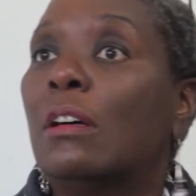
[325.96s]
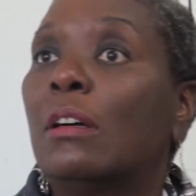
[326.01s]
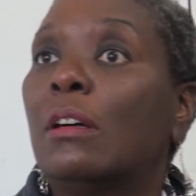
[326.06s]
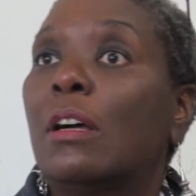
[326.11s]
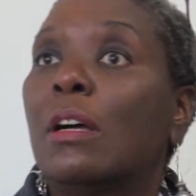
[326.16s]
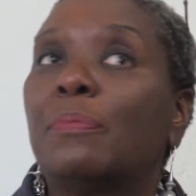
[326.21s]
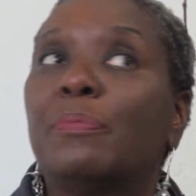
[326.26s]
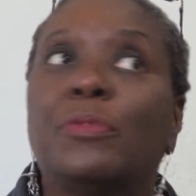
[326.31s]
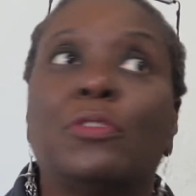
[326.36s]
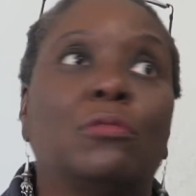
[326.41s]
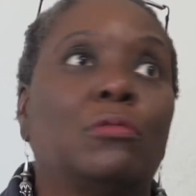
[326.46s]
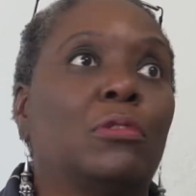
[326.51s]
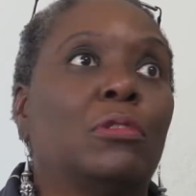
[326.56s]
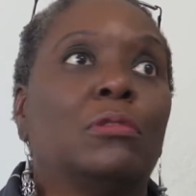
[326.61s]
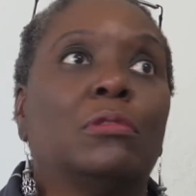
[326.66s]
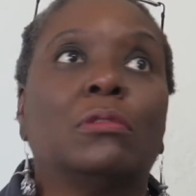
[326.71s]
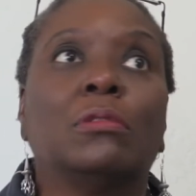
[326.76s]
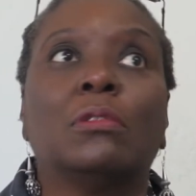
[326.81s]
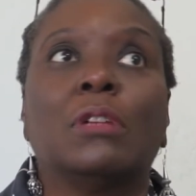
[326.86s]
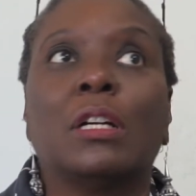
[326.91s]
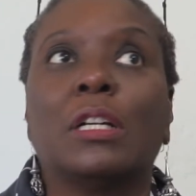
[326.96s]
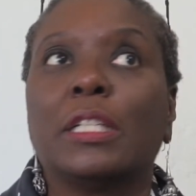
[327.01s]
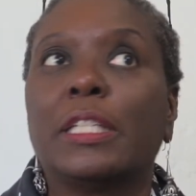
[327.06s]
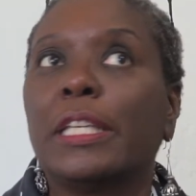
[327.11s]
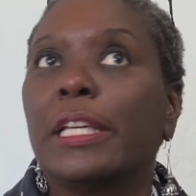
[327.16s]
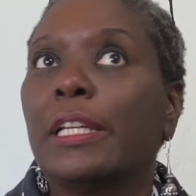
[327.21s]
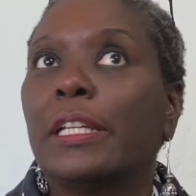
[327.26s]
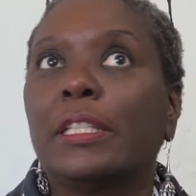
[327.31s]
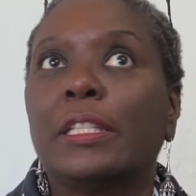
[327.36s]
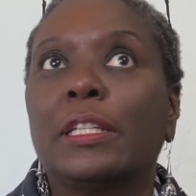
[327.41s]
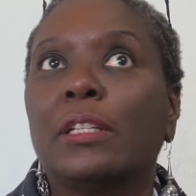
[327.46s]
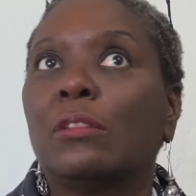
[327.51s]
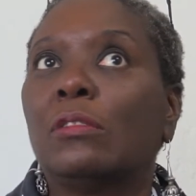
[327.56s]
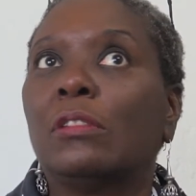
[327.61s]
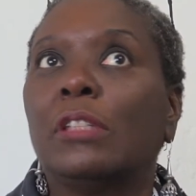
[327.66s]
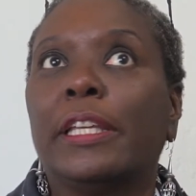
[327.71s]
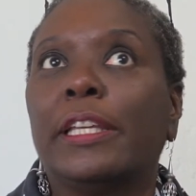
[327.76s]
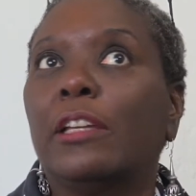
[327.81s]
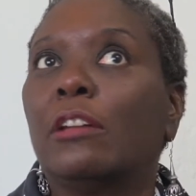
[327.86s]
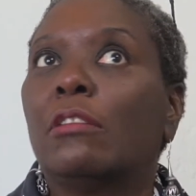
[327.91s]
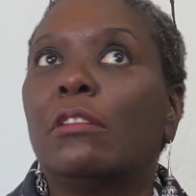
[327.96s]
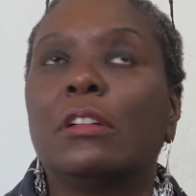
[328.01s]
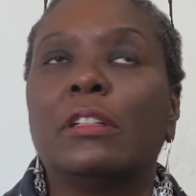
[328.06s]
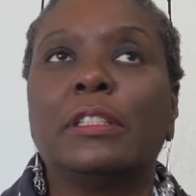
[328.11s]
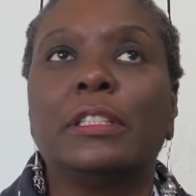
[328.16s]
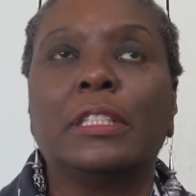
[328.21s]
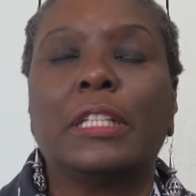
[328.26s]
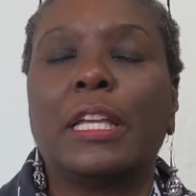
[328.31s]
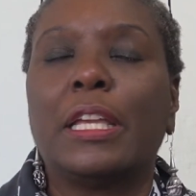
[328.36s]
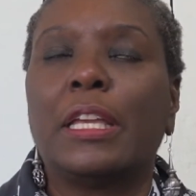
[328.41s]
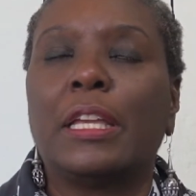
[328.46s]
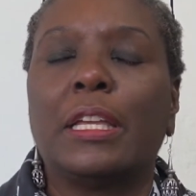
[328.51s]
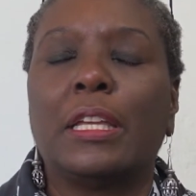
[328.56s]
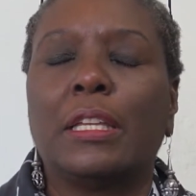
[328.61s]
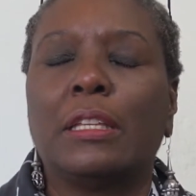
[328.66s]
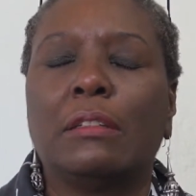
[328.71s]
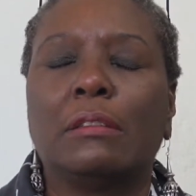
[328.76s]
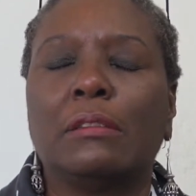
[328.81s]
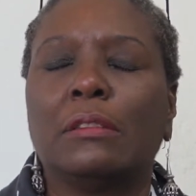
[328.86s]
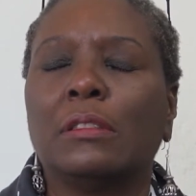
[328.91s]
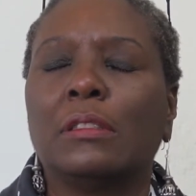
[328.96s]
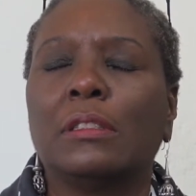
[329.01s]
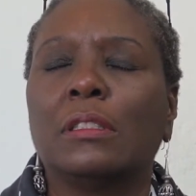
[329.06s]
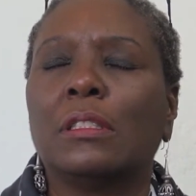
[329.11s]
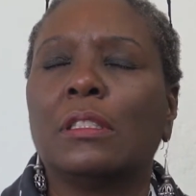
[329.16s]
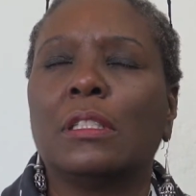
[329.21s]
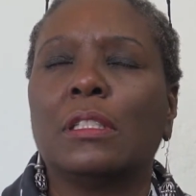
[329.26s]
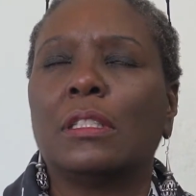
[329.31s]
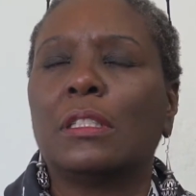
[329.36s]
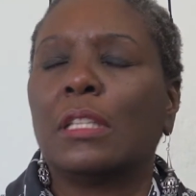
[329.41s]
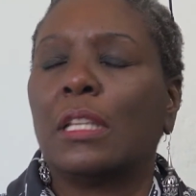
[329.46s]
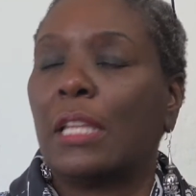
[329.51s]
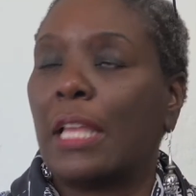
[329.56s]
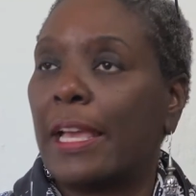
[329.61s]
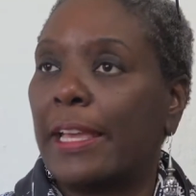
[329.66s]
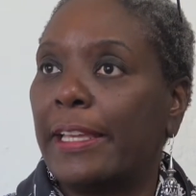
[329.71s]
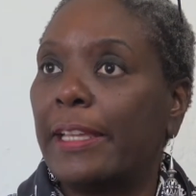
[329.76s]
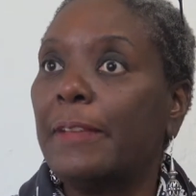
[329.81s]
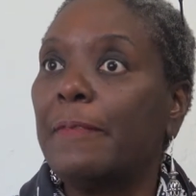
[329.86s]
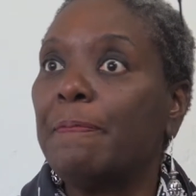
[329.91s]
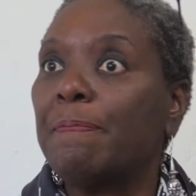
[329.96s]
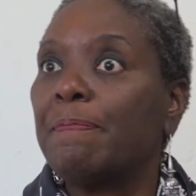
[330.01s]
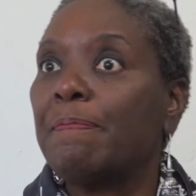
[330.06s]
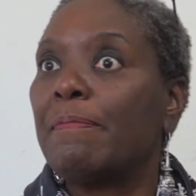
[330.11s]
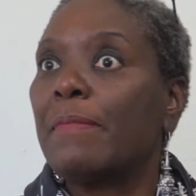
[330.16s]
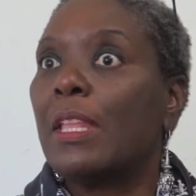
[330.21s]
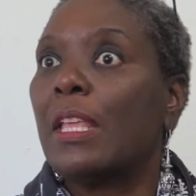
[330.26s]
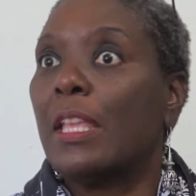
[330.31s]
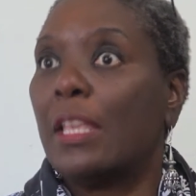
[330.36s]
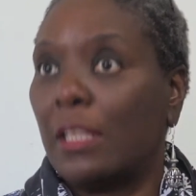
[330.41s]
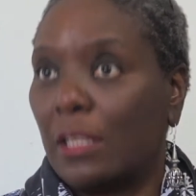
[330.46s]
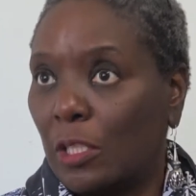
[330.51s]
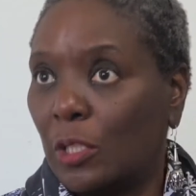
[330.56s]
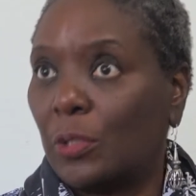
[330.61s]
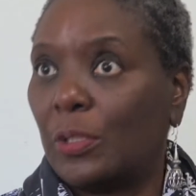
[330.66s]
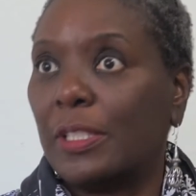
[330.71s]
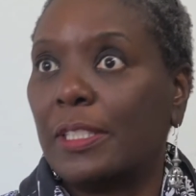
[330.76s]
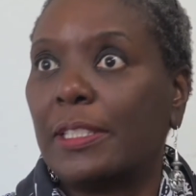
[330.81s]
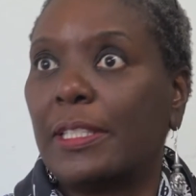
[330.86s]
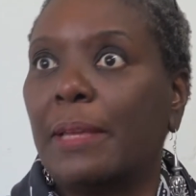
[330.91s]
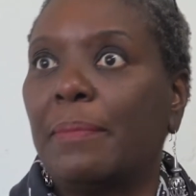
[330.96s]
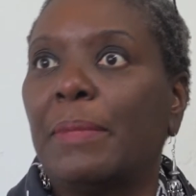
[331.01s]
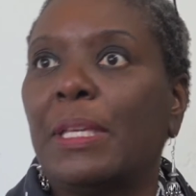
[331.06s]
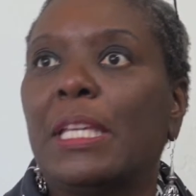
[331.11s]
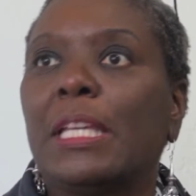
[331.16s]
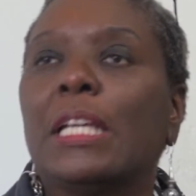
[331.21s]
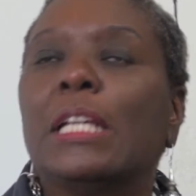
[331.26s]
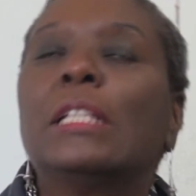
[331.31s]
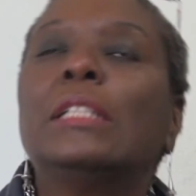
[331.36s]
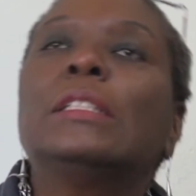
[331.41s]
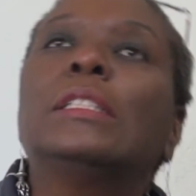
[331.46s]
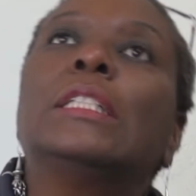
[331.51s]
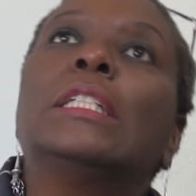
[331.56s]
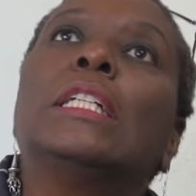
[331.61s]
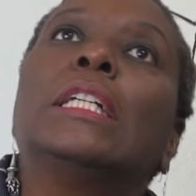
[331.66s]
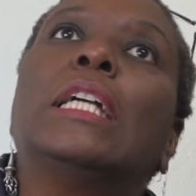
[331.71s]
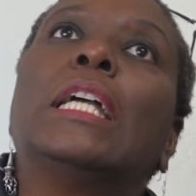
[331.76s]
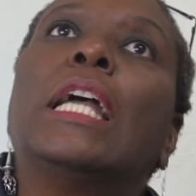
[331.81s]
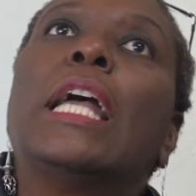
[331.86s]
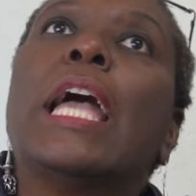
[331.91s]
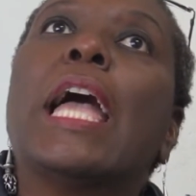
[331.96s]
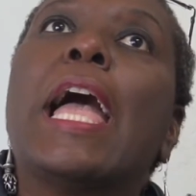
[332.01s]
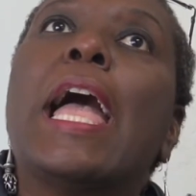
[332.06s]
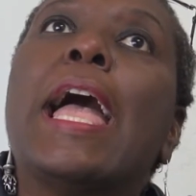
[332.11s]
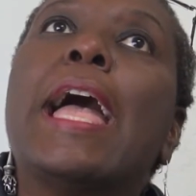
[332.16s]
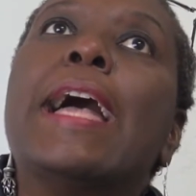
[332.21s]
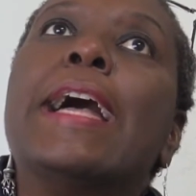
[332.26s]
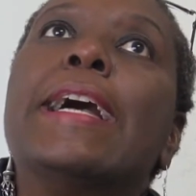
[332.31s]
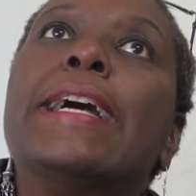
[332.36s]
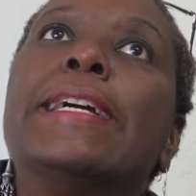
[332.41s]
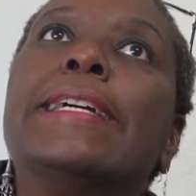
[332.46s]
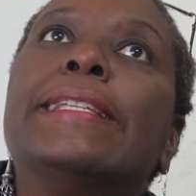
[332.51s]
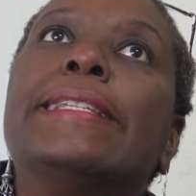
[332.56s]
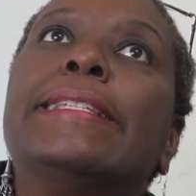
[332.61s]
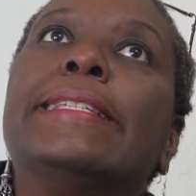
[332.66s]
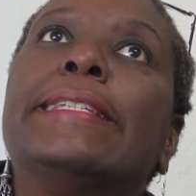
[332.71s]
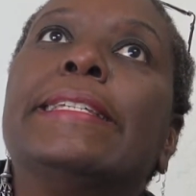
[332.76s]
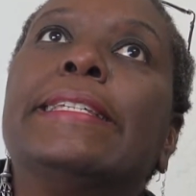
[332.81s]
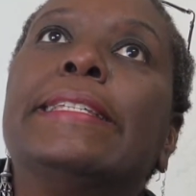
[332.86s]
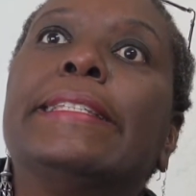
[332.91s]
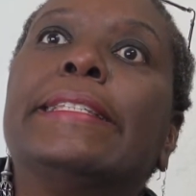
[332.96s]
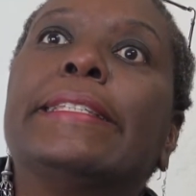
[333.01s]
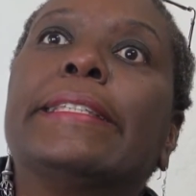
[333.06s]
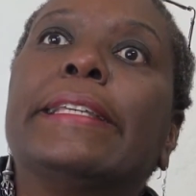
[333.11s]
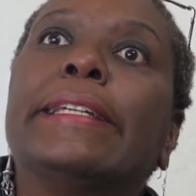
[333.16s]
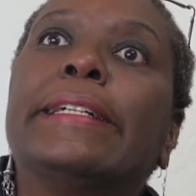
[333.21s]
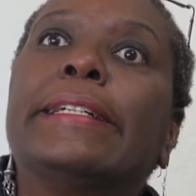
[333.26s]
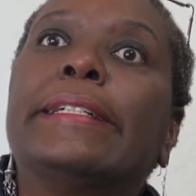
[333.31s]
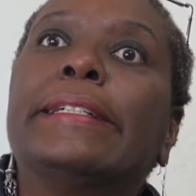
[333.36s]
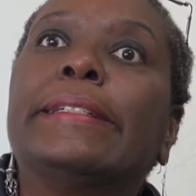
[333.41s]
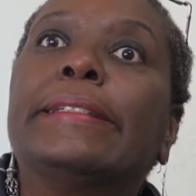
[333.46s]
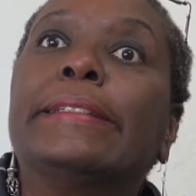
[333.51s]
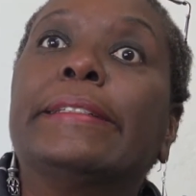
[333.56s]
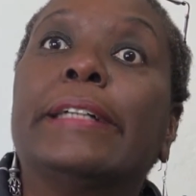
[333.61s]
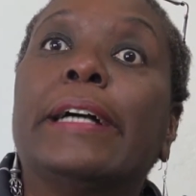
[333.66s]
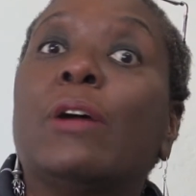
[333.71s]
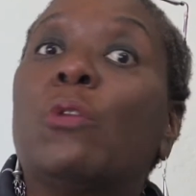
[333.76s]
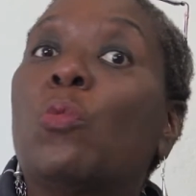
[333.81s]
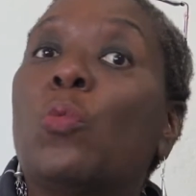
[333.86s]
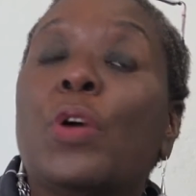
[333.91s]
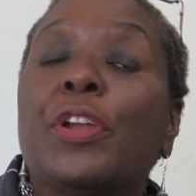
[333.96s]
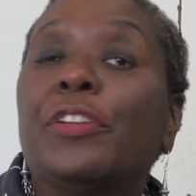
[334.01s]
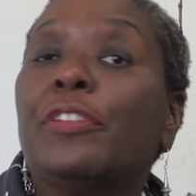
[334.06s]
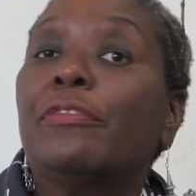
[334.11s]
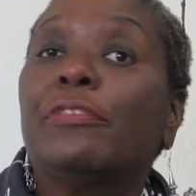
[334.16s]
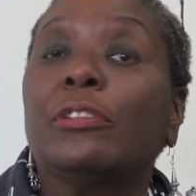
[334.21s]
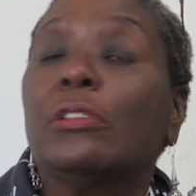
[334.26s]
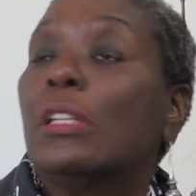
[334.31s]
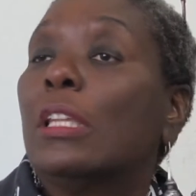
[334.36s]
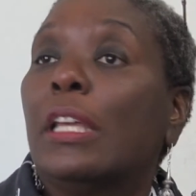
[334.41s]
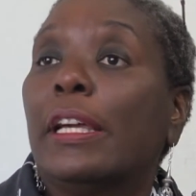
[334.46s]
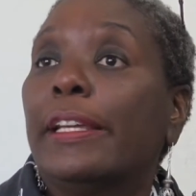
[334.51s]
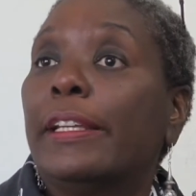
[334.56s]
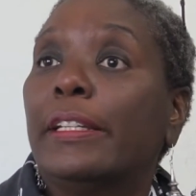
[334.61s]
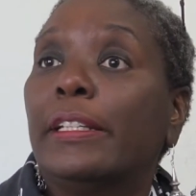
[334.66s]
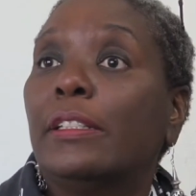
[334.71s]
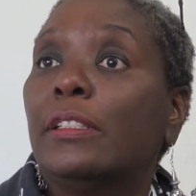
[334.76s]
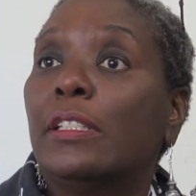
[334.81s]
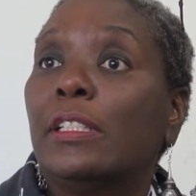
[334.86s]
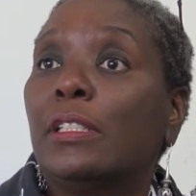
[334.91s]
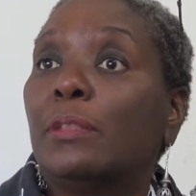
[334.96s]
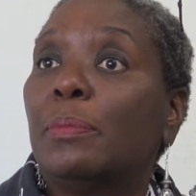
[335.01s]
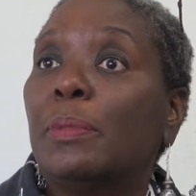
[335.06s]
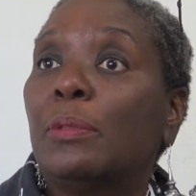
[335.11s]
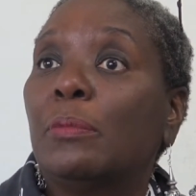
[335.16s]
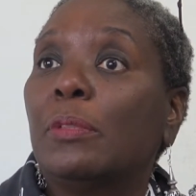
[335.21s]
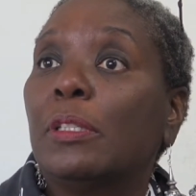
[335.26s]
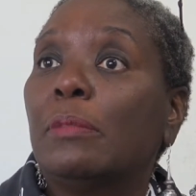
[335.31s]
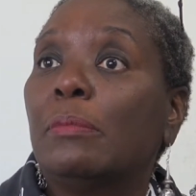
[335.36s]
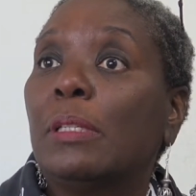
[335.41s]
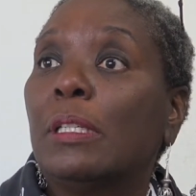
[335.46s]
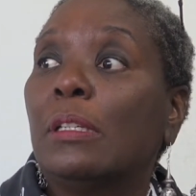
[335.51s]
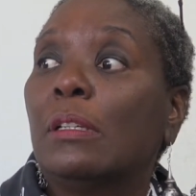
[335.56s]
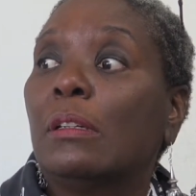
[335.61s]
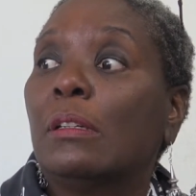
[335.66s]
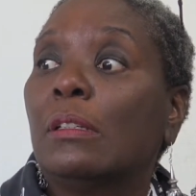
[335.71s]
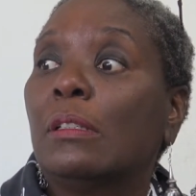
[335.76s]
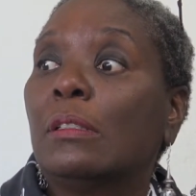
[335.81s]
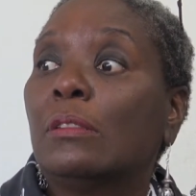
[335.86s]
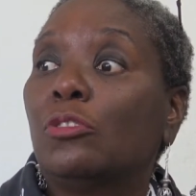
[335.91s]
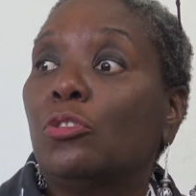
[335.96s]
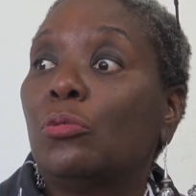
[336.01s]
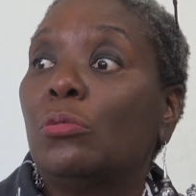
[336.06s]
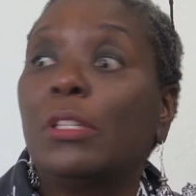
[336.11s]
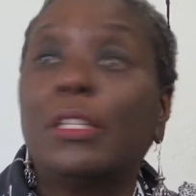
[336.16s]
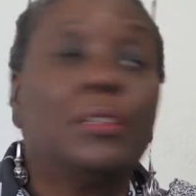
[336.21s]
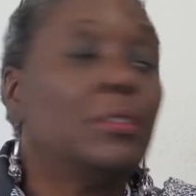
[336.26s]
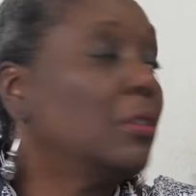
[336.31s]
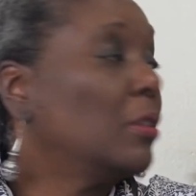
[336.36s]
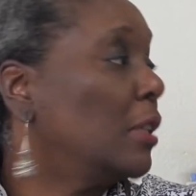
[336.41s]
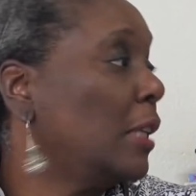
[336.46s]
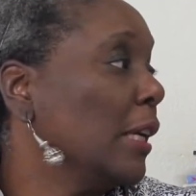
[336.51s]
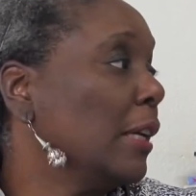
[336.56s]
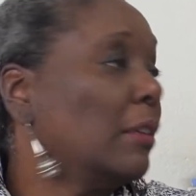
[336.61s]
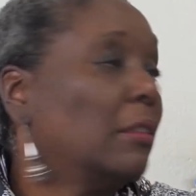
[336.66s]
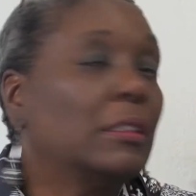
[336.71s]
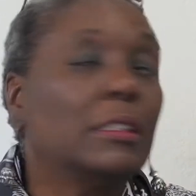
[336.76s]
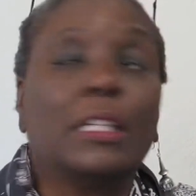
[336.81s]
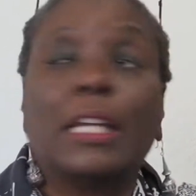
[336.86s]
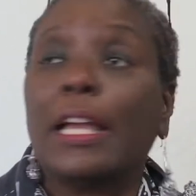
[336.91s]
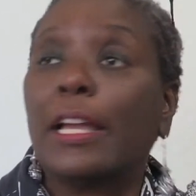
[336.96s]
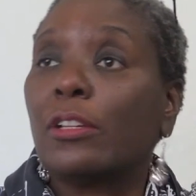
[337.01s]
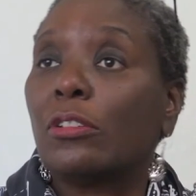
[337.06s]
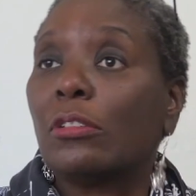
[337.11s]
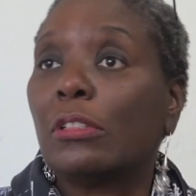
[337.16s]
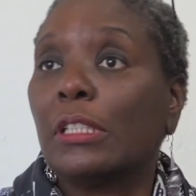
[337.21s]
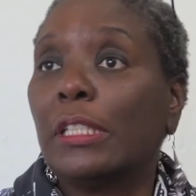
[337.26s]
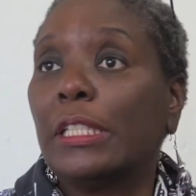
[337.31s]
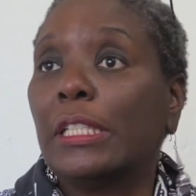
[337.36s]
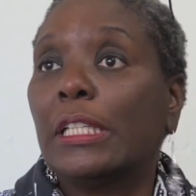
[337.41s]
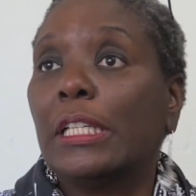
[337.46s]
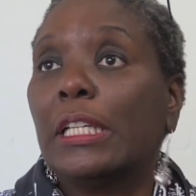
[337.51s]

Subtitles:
up through Querétaro, León, and Celaya, including San Miguel. And he's a wonderful client here. He's been with me 2 years now, actually.